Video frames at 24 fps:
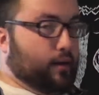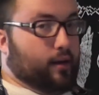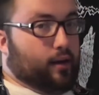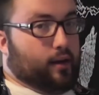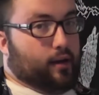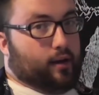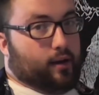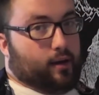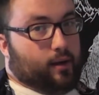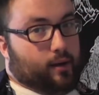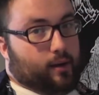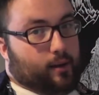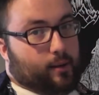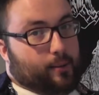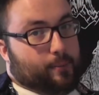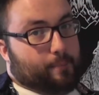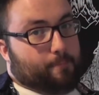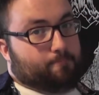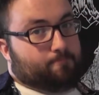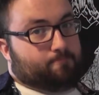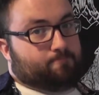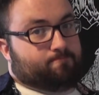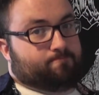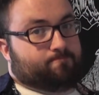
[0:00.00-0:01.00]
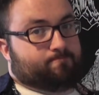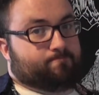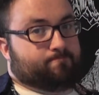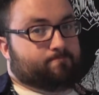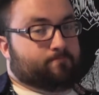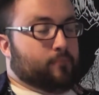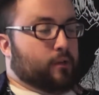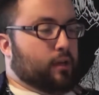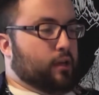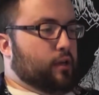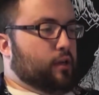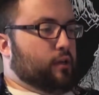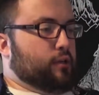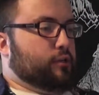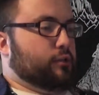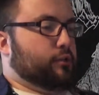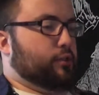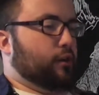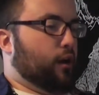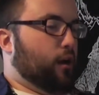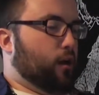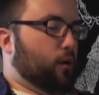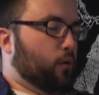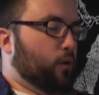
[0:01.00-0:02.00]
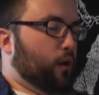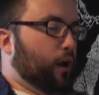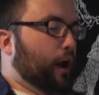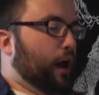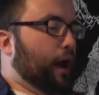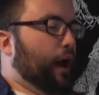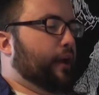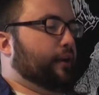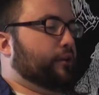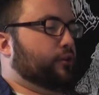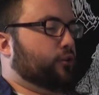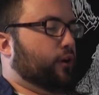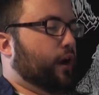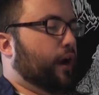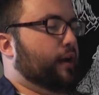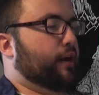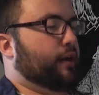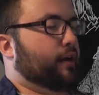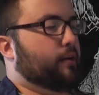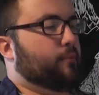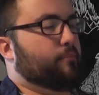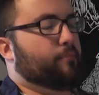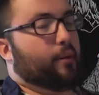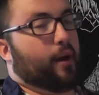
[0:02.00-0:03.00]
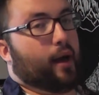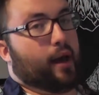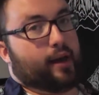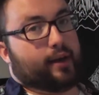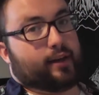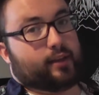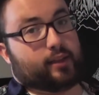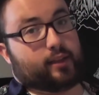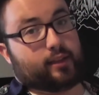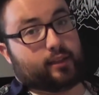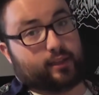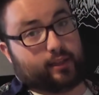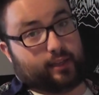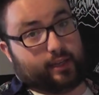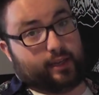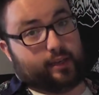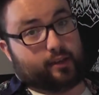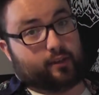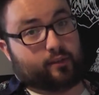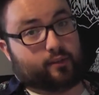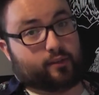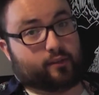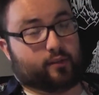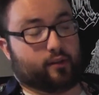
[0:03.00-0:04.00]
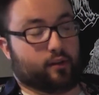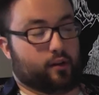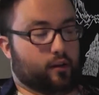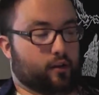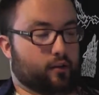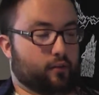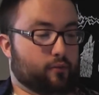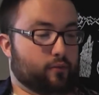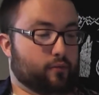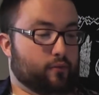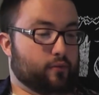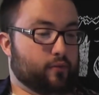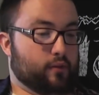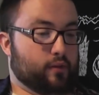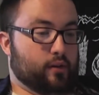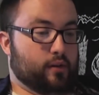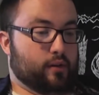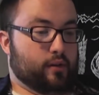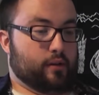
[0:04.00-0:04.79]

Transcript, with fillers: Um, so I try to compile a list of